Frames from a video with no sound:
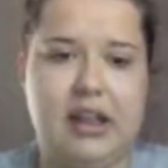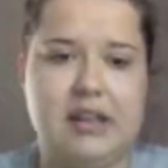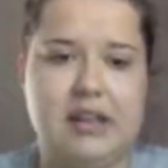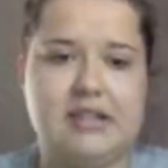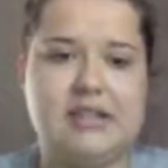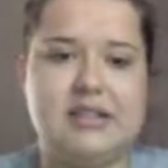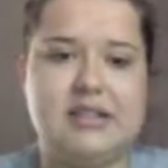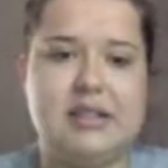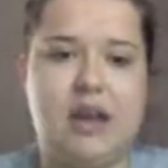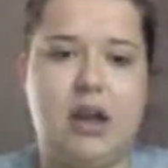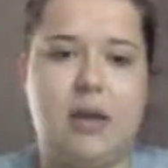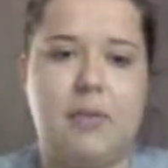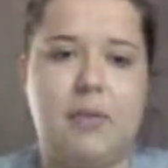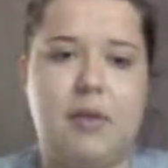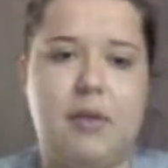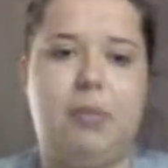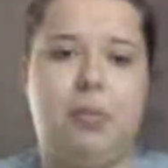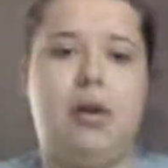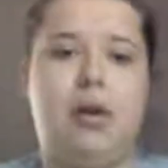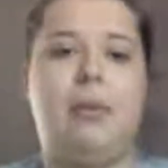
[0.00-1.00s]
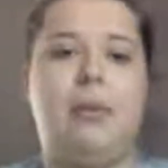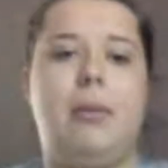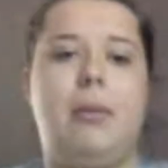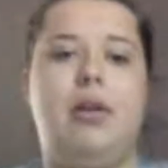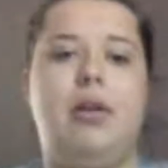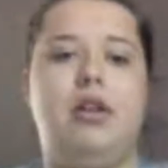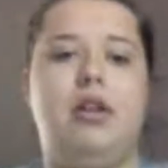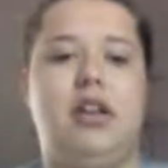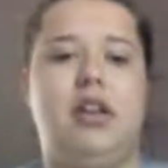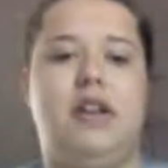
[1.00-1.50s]
it's the
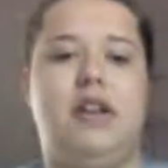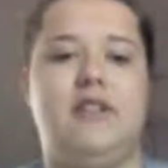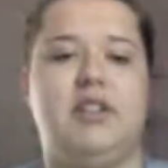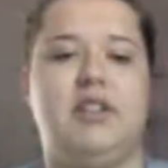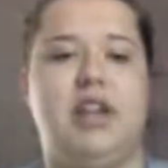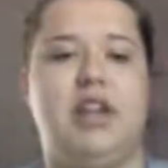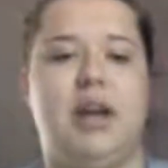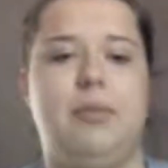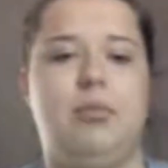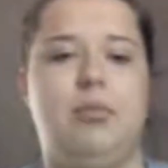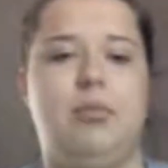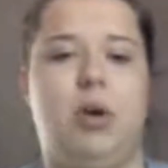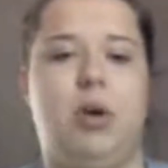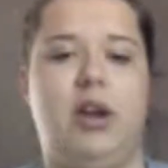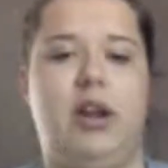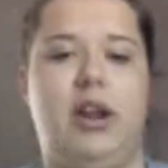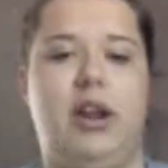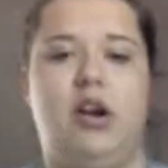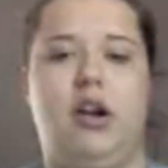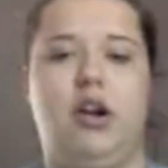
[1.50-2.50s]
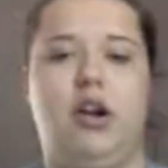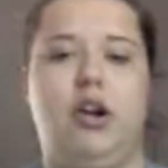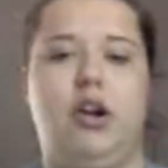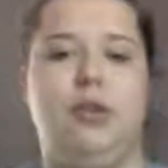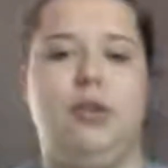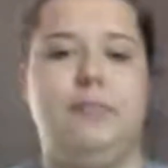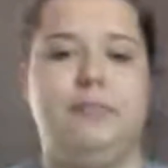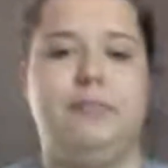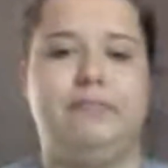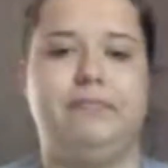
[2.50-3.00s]
probability of a type 1
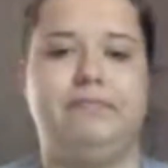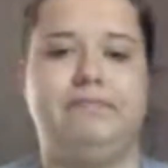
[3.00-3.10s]
error.